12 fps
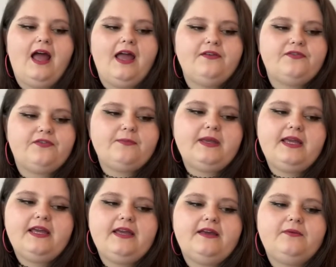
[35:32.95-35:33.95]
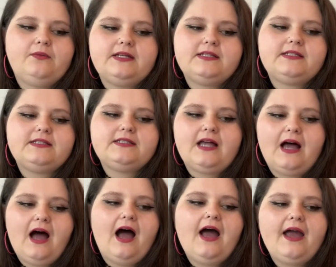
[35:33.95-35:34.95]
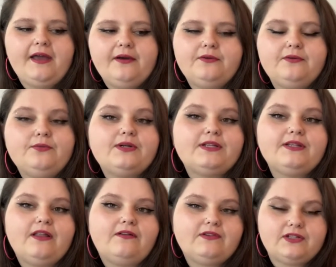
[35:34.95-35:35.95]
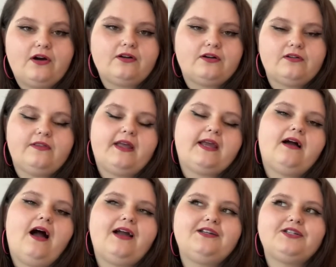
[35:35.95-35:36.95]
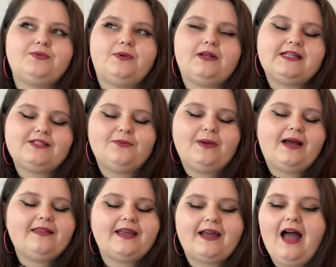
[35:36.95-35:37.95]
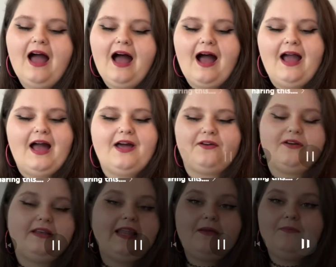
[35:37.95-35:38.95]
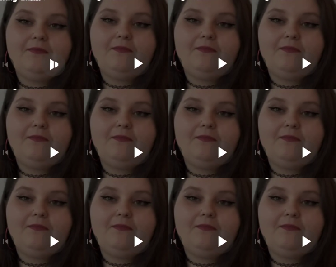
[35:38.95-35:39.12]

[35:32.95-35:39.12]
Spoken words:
And for me, it was, I would love a daughter. Like, I just wanted that so bad. Like, I had her name.